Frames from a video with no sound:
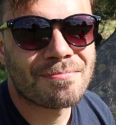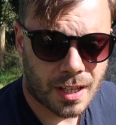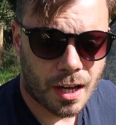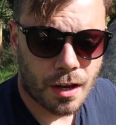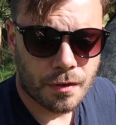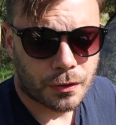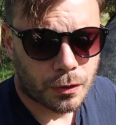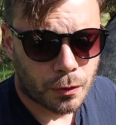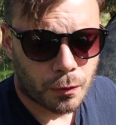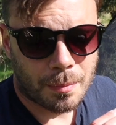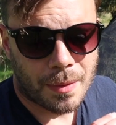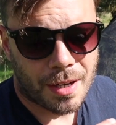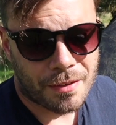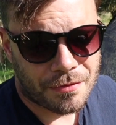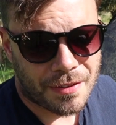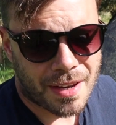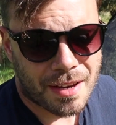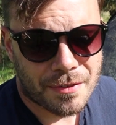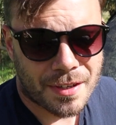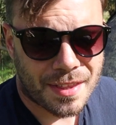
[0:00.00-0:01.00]
Overall, my
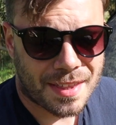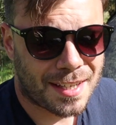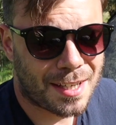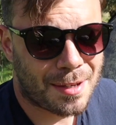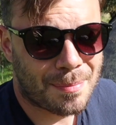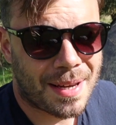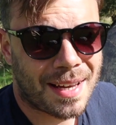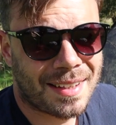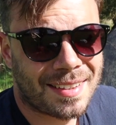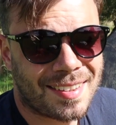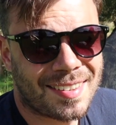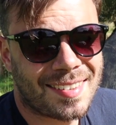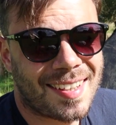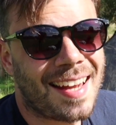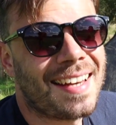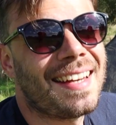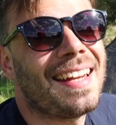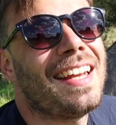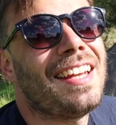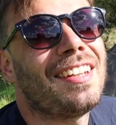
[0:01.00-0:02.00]
favorite thing about this
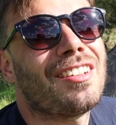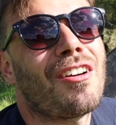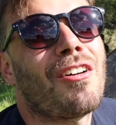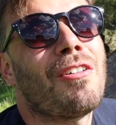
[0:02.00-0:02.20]
tent is